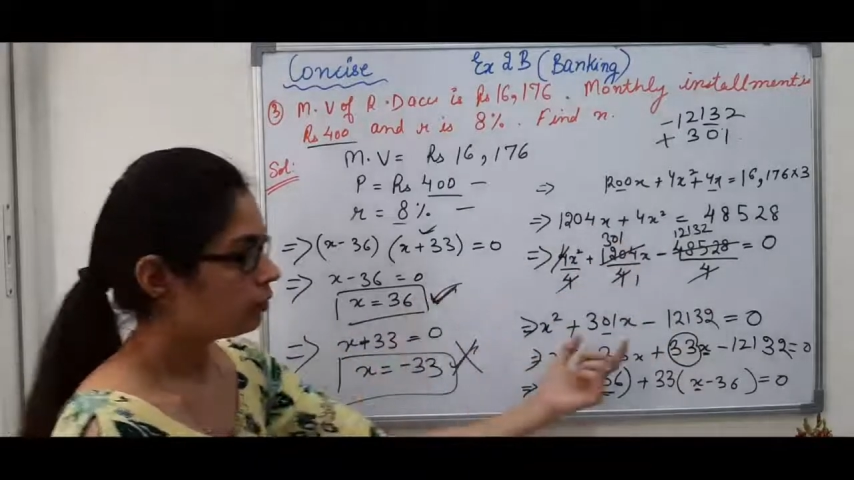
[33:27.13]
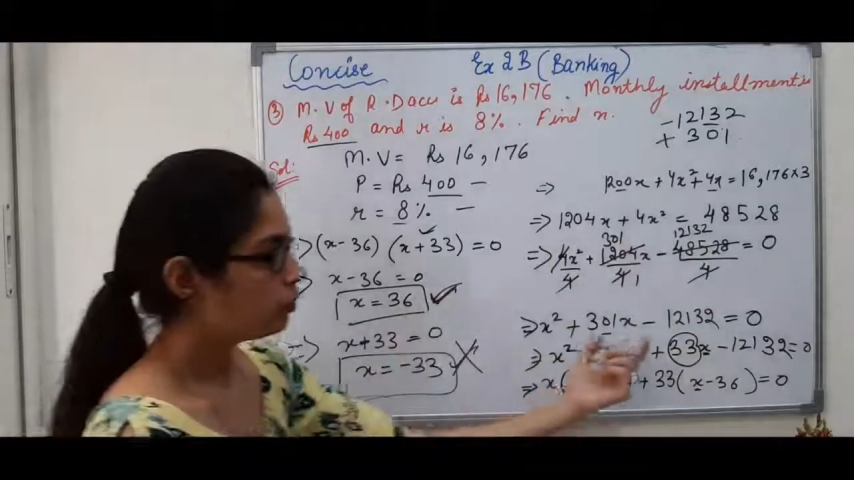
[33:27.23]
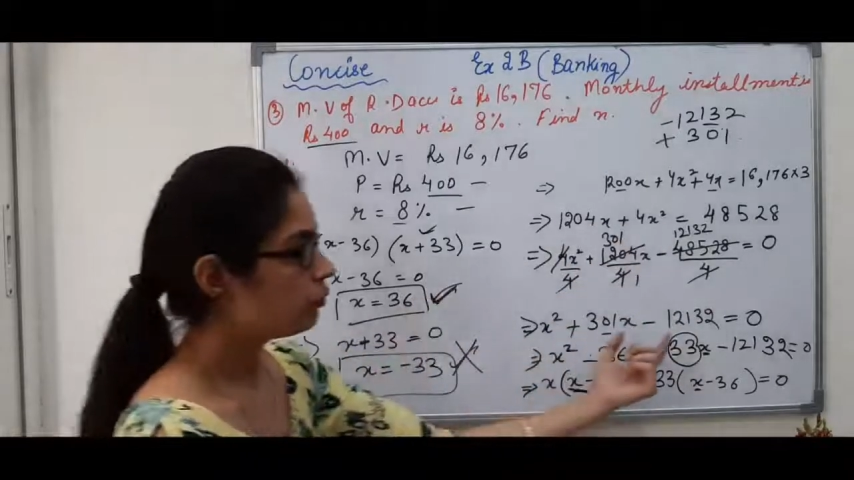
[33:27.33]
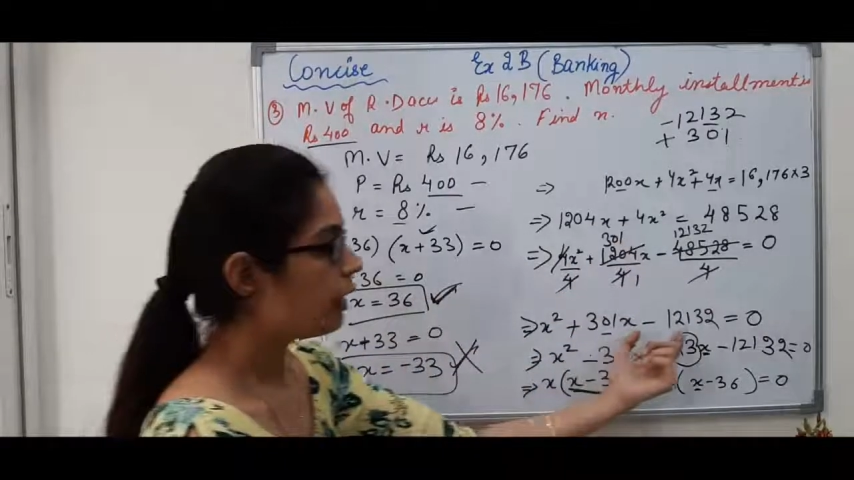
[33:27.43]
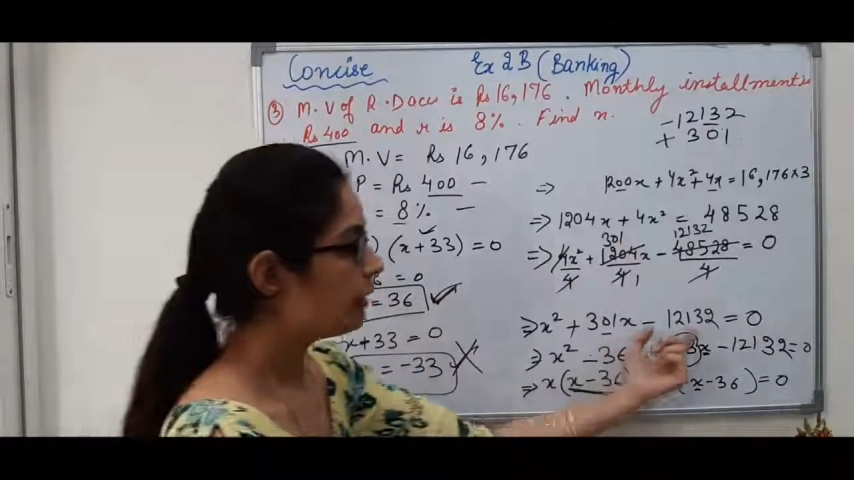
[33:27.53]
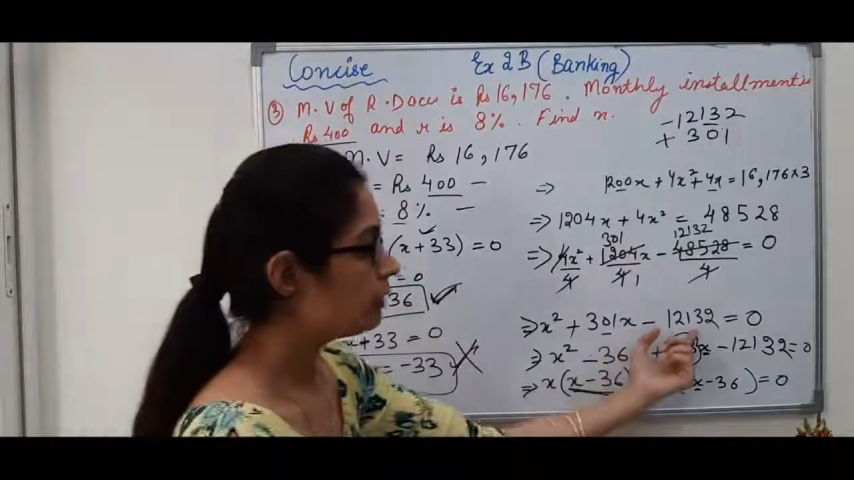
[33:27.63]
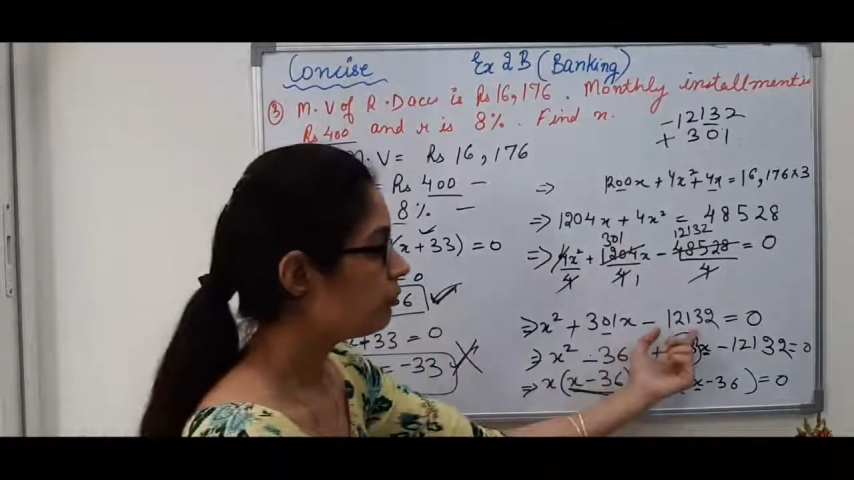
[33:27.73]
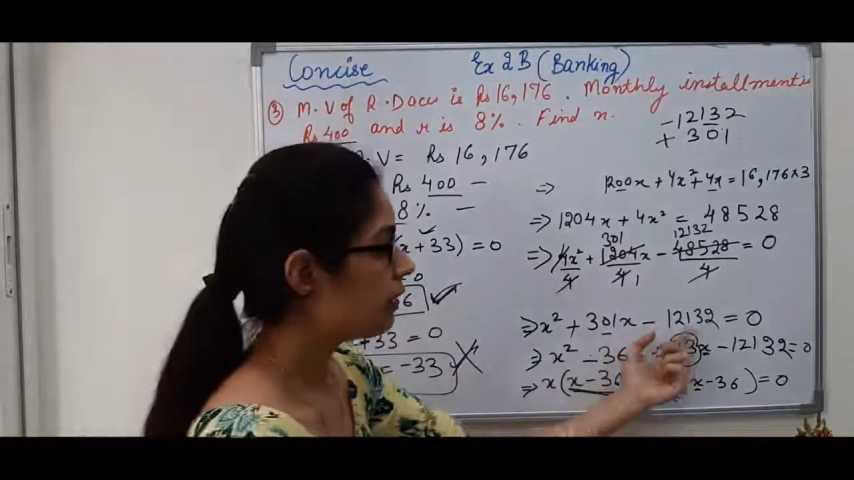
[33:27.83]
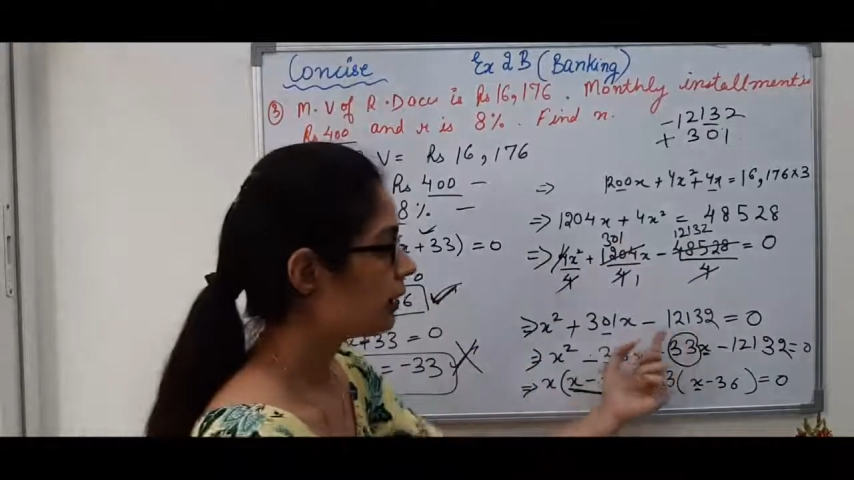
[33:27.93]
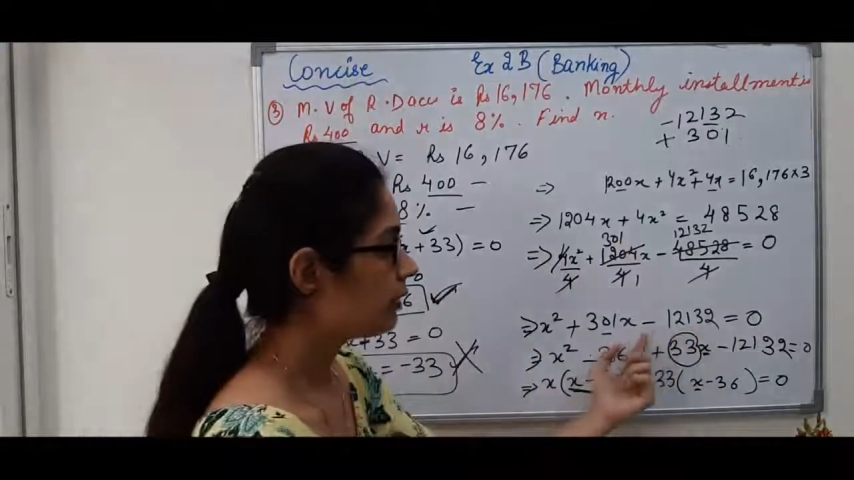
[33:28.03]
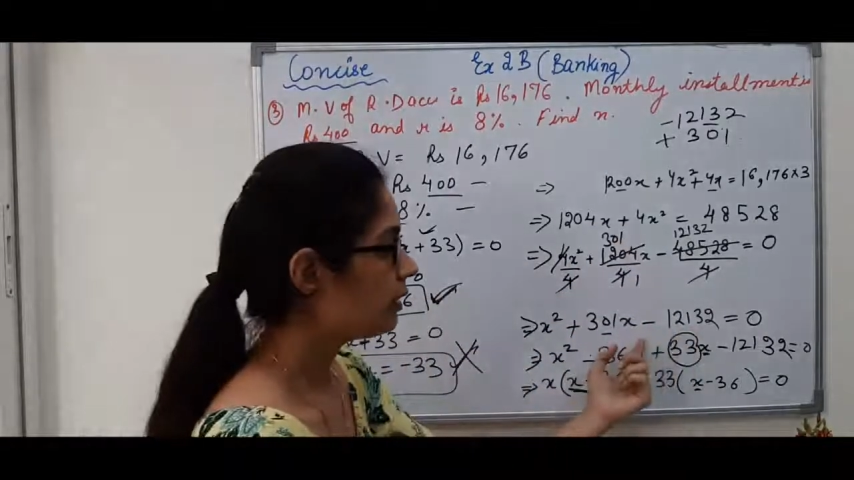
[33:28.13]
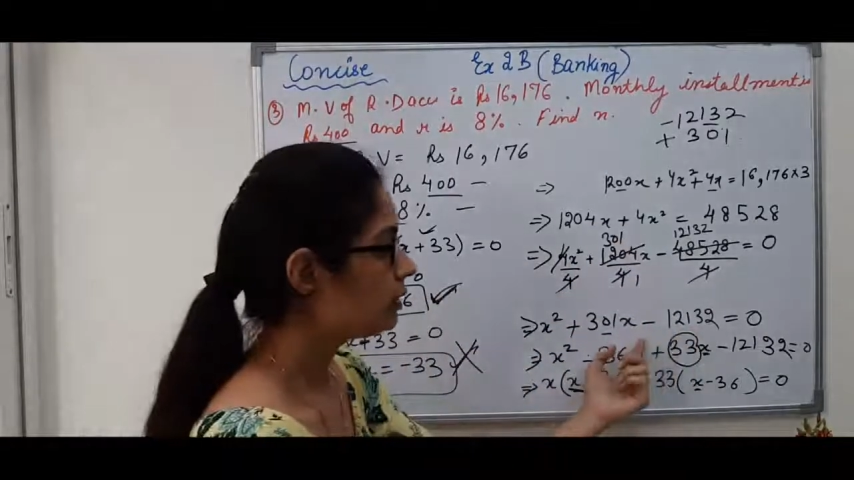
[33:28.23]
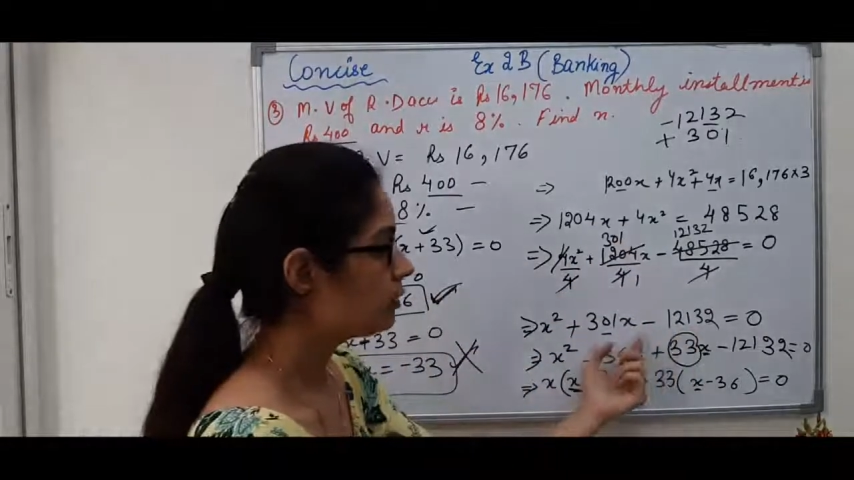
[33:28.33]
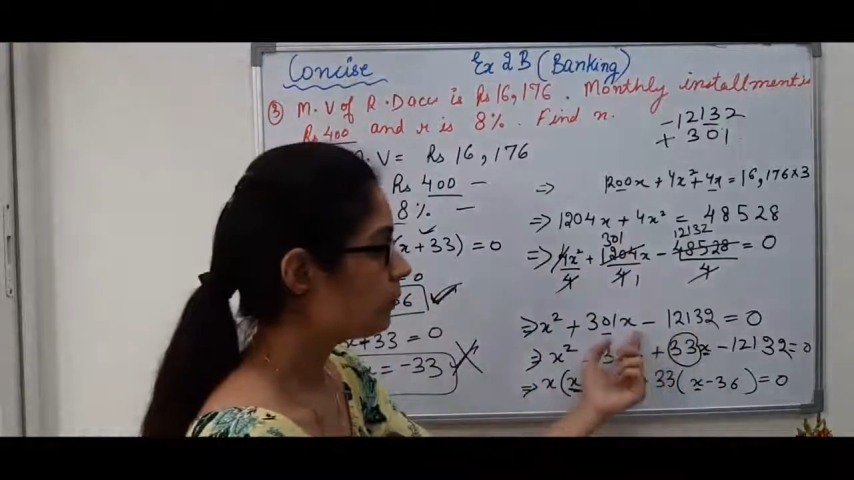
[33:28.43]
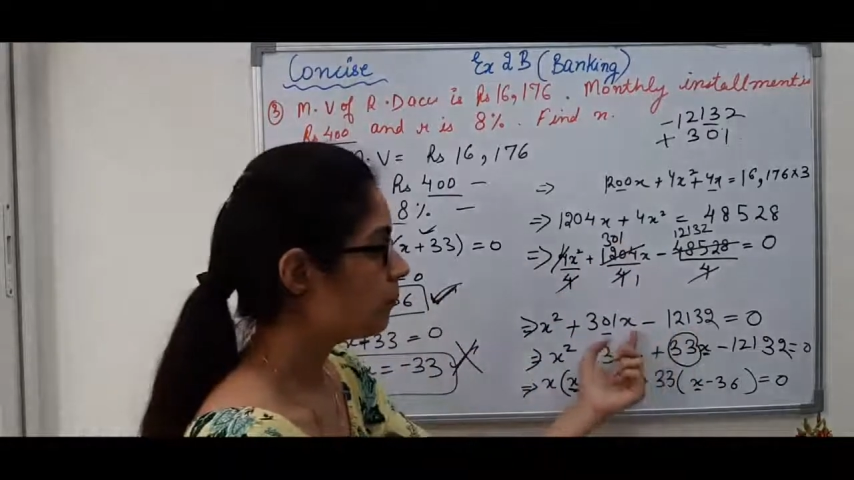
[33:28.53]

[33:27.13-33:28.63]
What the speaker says: to find the factors,